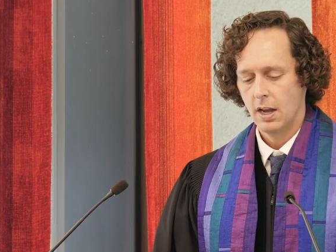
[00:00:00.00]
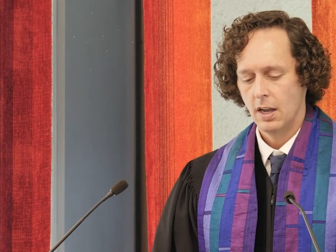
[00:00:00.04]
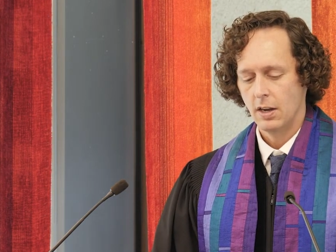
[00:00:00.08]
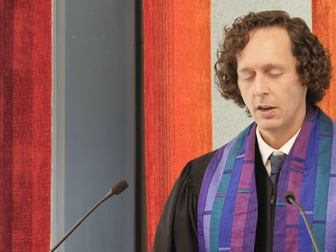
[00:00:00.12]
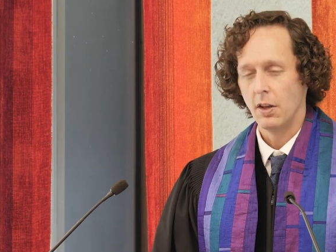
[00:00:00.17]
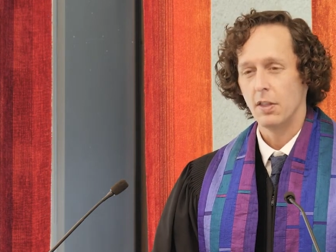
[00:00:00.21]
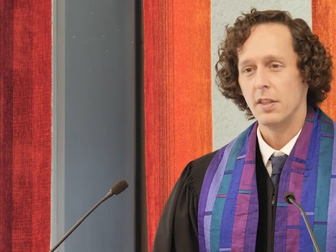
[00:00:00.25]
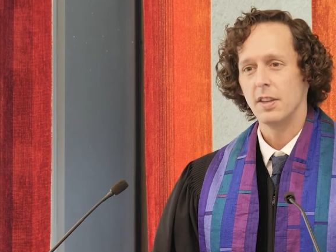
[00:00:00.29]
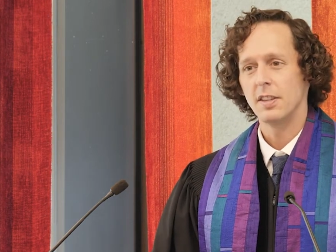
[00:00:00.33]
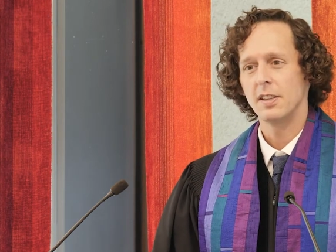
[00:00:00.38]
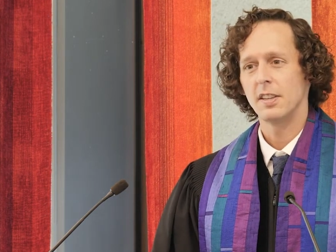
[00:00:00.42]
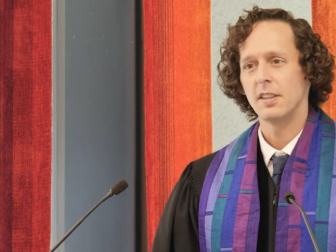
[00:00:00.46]

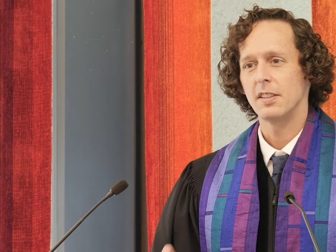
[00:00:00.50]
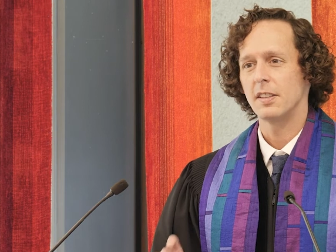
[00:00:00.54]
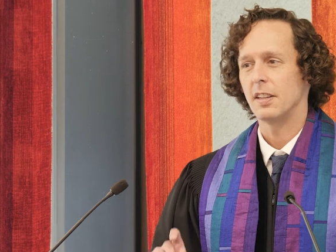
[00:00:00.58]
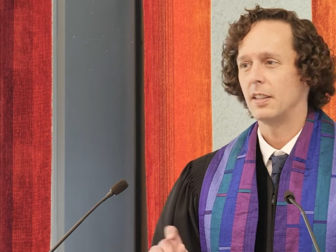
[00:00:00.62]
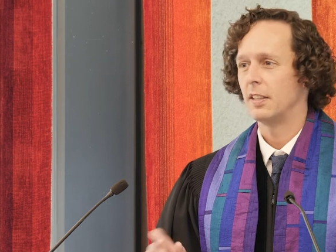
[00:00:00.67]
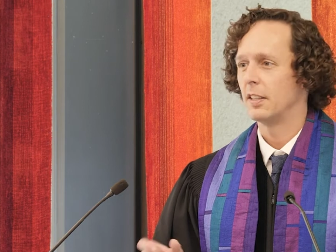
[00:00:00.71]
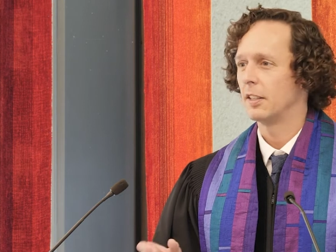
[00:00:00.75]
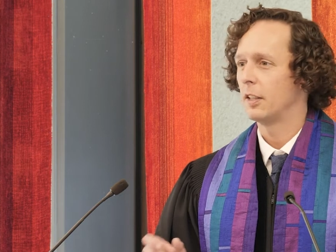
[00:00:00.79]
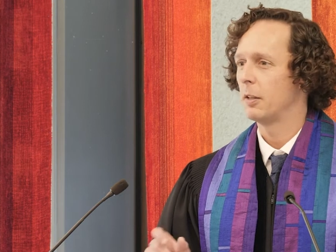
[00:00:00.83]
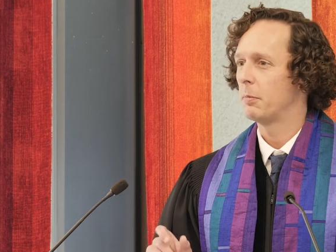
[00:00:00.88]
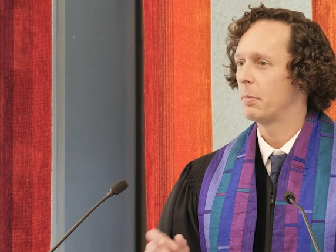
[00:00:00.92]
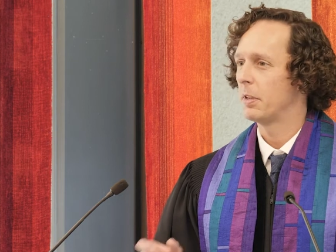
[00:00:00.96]
Now, this is a
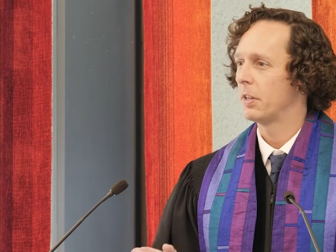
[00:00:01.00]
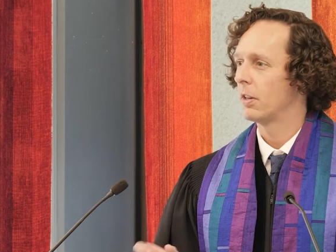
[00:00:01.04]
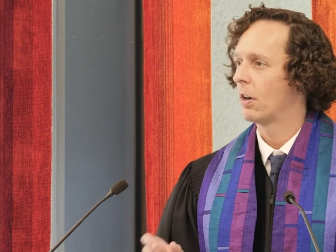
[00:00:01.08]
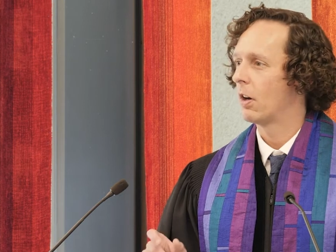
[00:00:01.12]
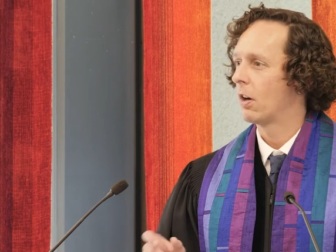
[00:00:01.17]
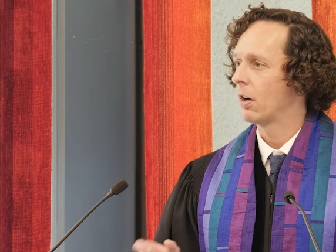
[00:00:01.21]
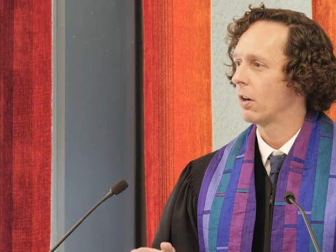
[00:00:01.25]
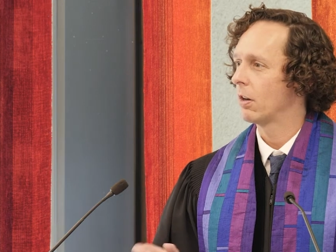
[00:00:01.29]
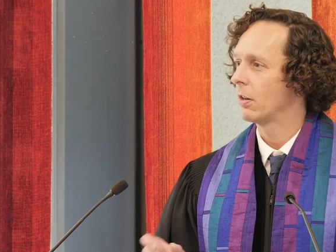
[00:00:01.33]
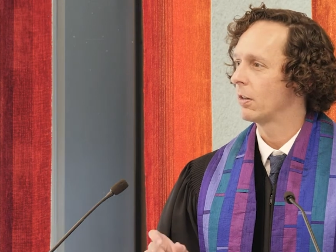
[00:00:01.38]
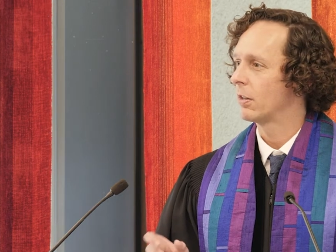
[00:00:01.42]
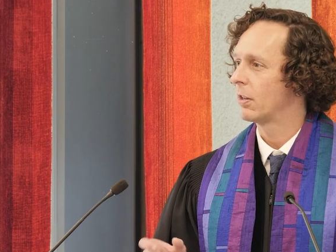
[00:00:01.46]
little bit
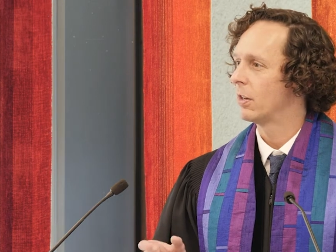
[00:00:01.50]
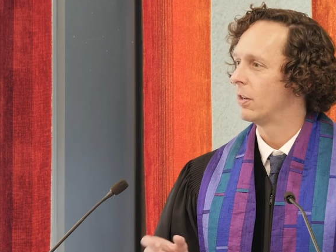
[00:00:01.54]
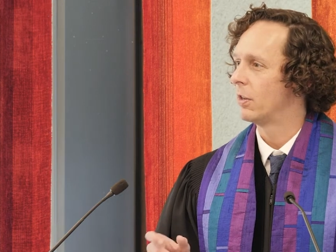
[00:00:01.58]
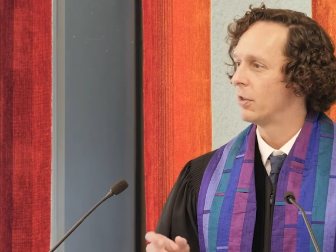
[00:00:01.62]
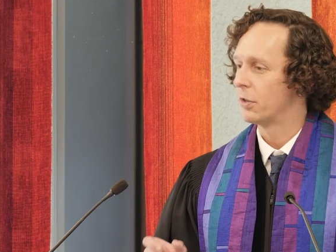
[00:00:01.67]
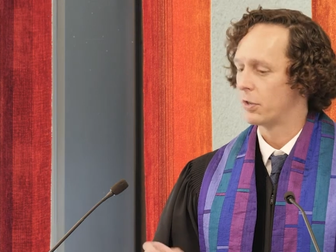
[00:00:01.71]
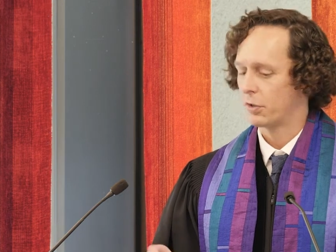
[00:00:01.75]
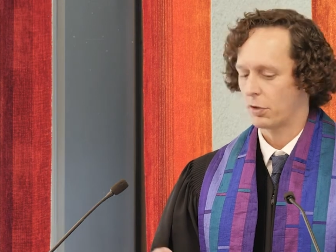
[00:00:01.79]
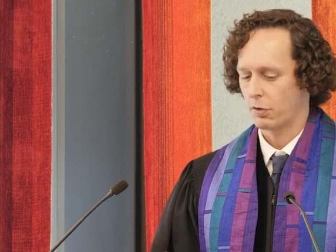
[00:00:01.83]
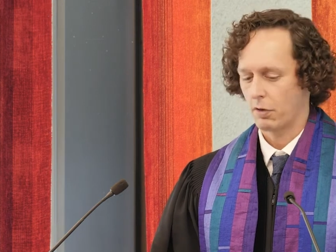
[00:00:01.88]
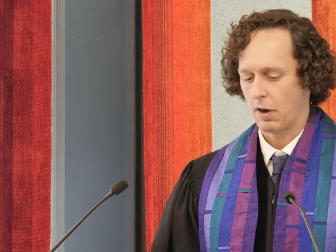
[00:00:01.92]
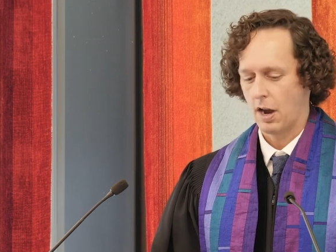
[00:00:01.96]
hard to
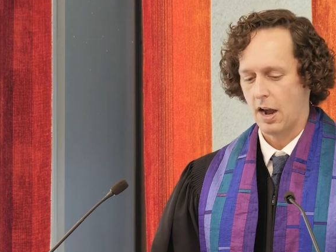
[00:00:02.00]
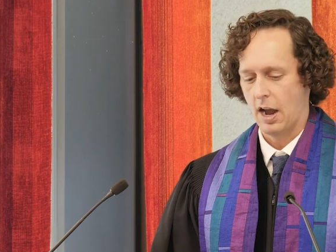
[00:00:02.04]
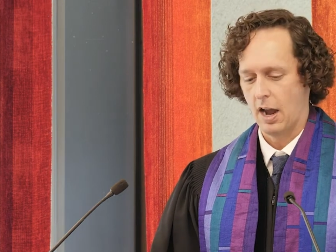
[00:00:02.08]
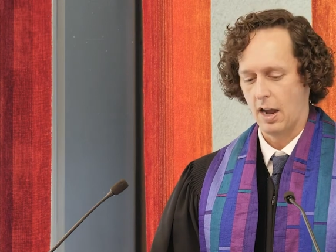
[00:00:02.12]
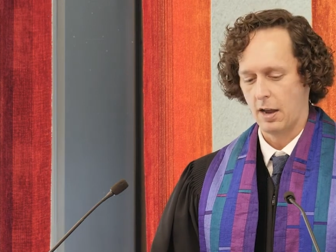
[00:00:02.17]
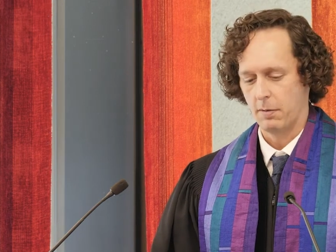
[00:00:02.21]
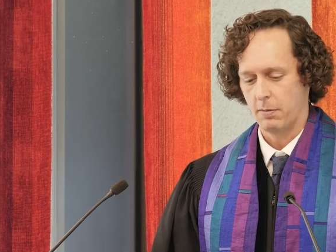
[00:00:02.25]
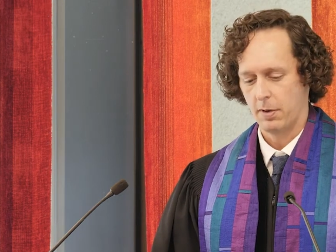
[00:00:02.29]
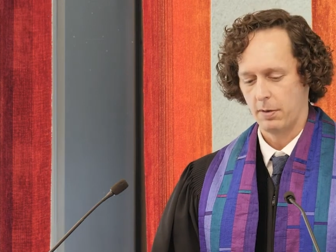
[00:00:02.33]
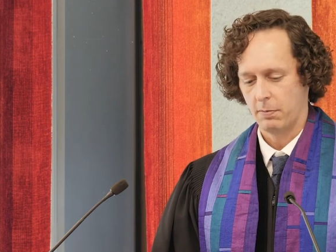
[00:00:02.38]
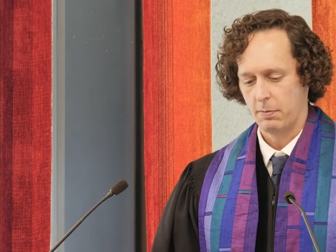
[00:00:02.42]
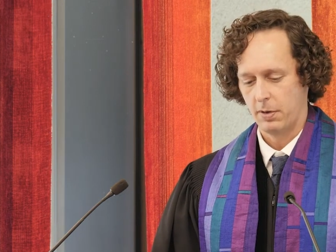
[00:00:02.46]

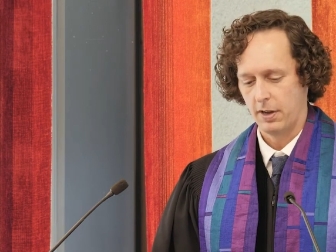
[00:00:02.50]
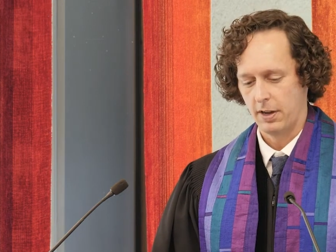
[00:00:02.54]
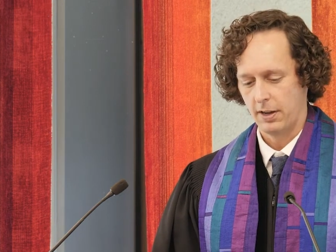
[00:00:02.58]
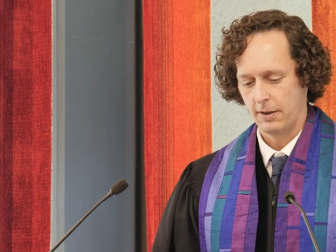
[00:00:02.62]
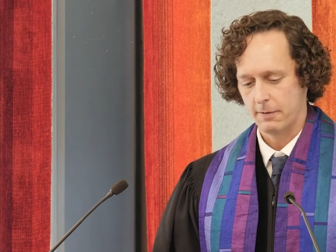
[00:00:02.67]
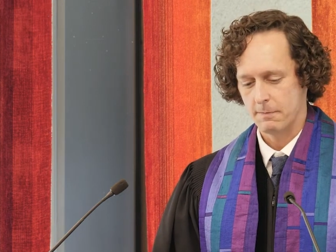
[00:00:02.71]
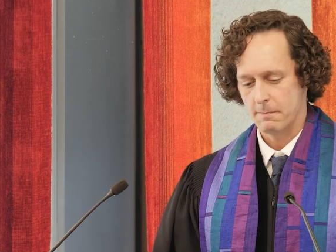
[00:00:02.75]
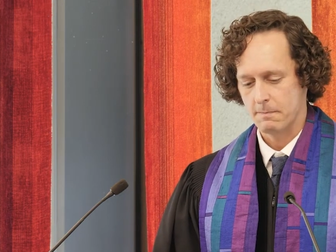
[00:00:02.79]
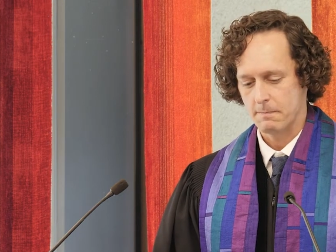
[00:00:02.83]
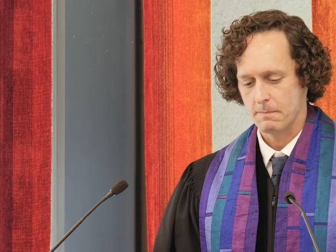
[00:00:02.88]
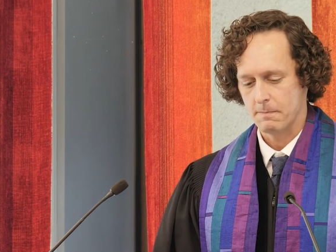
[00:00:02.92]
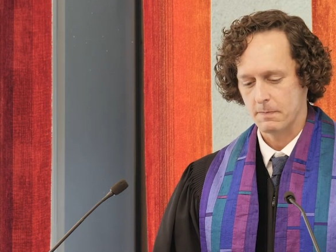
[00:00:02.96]
describe, but